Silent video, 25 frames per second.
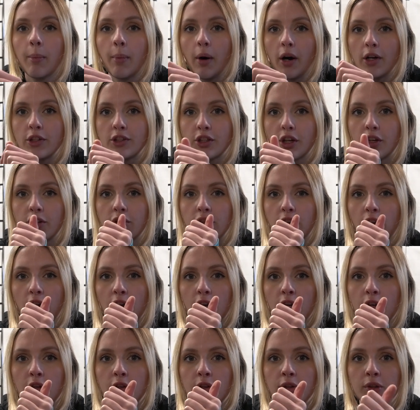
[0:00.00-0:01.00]
but I don't
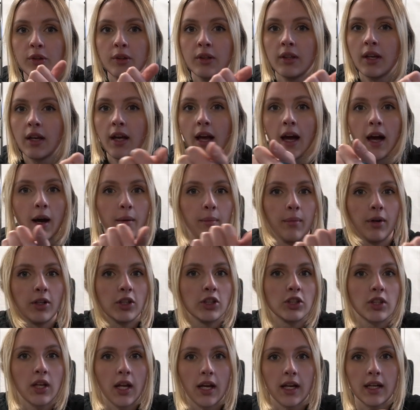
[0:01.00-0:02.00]
know how
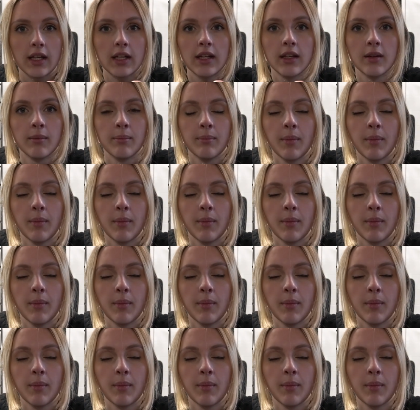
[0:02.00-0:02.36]
much like